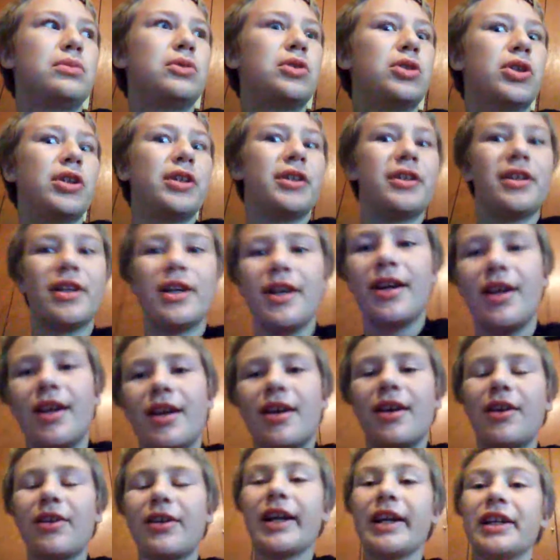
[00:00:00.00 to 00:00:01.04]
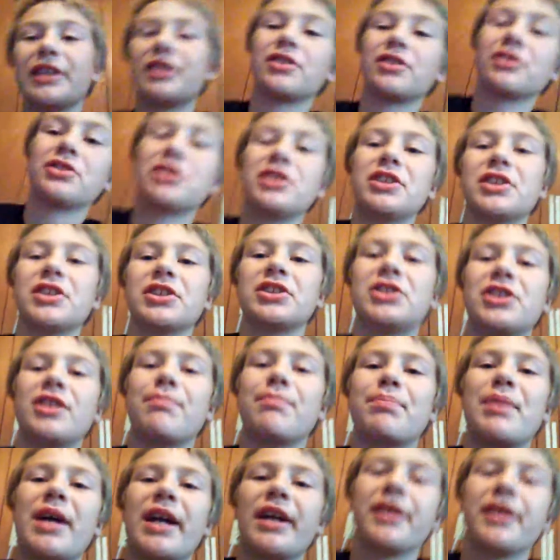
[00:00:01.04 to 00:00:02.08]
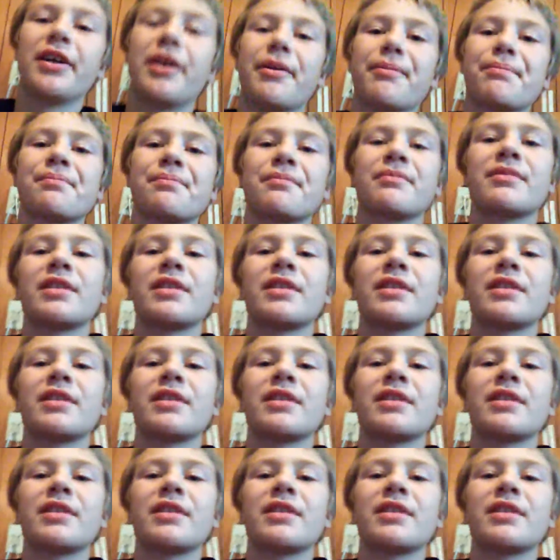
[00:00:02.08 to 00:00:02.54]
Good. Okay, so she just jumped back up.